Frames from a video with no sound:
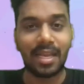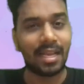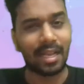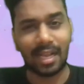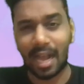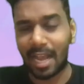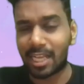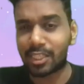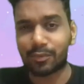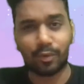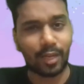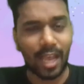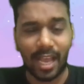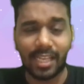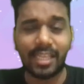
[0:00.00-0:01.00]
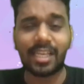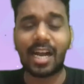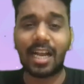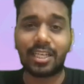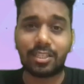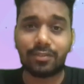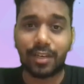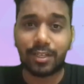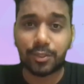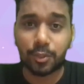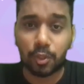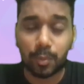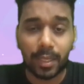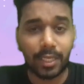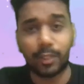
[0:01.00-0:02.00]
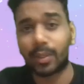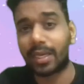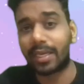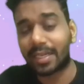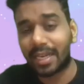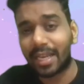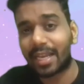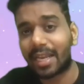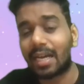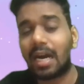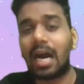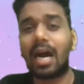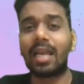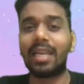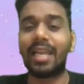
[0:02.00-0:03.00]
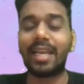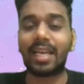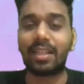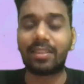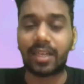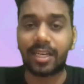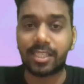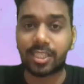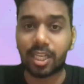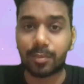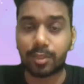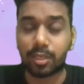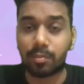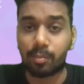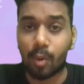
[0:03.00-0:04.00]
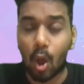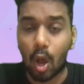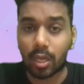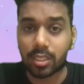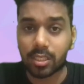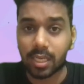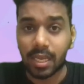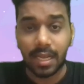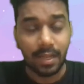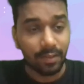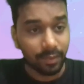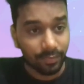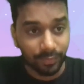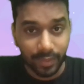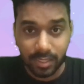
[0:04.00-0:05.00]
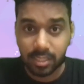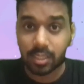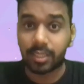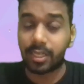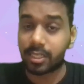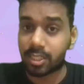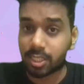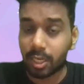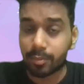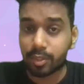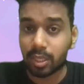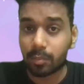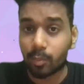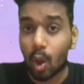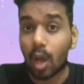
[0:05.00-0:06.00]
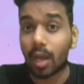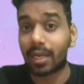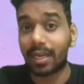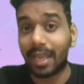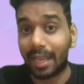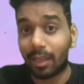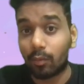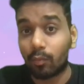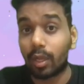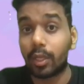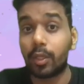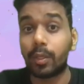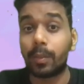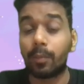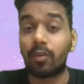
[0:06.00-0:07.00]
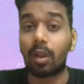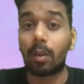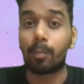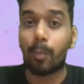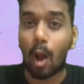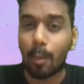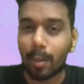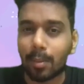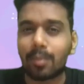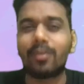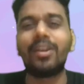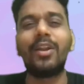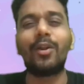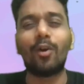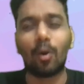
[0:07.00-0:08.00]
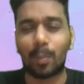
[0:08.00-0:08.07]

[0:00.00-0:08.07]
Guys, for any kind of enrollment, you can click a link in the description box. this description box link will pop up a window.